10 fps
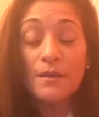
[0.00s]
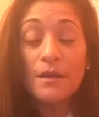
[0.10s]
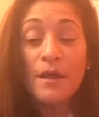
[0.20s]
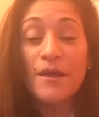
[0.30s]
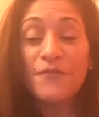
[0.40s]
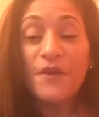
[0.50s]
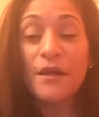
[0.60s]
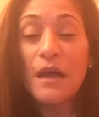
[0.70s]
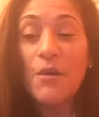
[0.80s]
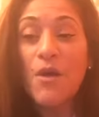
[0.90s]
Hey,
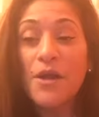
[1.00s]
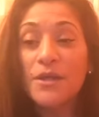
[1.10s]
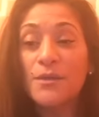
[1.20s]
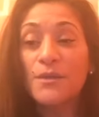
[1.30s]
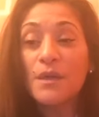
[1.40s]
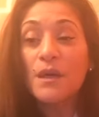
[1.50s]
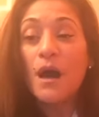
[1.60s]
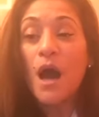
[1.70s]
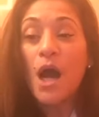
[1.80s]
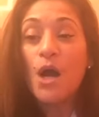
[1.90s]
Phil, how are you?
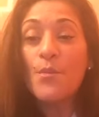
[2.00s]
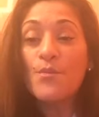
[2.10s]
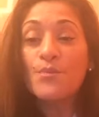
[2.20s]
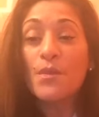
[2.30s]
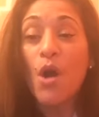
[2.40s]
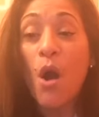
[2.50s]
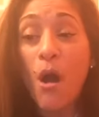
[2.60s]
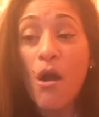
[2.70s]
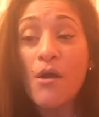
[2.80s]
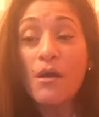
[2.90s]
Um,
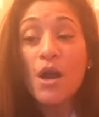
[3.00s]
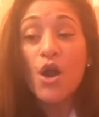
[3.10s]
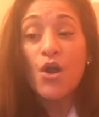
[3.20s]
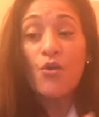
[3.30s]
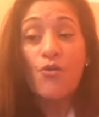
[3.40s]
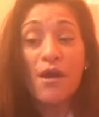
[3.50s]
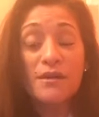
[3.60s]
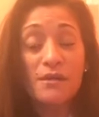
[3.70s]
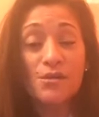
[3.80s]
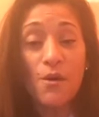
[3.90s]
are
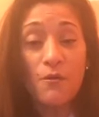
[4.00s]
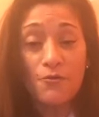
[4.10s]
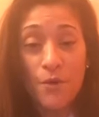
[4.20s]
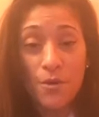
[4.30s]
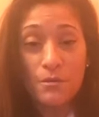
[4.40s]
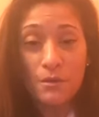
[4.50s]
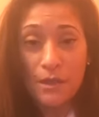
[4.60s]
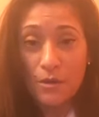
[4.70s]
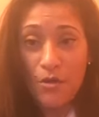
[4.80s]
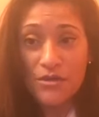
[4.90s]
chronic sore throat,
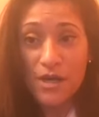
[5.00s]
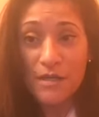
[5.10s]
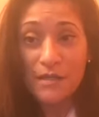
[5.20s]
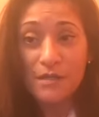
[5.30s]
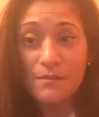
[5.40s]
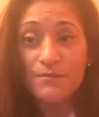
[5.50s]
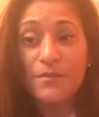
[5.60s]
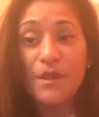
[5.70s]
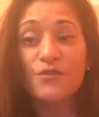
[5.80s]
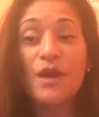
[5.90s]
like laryngitis,
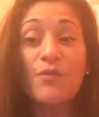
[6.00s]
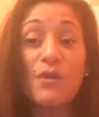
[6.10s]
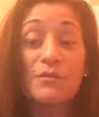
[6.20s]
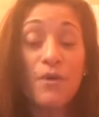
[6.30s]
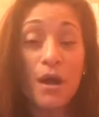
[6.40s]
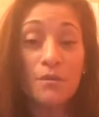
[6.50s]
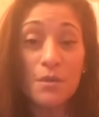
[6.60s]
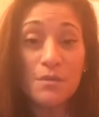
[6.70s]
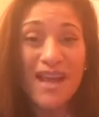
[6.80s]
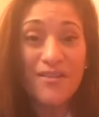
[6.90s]
thyroid
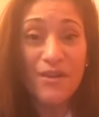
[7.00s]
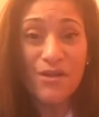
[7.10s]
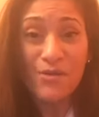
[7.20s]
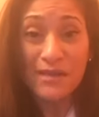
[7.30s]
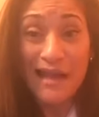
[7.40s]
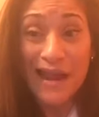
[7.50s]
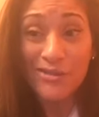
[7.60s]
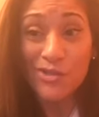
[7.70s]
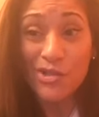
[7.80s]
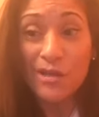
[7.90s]
problems, thyroid
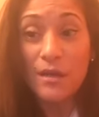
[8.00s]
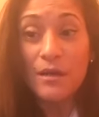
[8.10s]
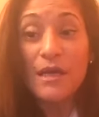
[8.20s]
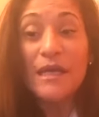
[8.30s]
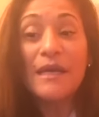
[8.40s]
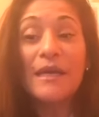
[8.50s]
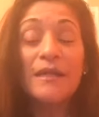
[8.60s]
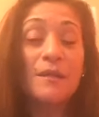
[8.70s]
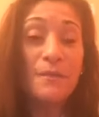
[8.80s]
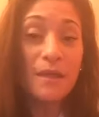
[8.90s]
cancer,
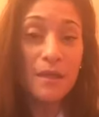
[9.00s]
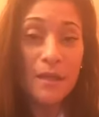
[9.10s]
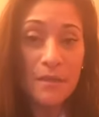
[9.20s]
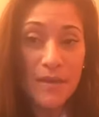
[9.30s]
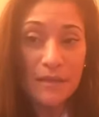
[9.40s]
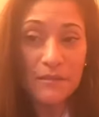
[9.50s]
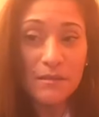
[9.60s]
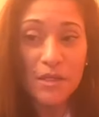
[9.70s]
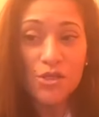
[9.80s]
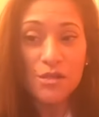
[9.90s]
inability to make
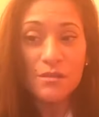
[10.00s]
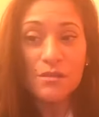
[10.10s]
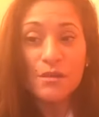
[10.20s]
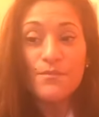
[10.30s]
decisions,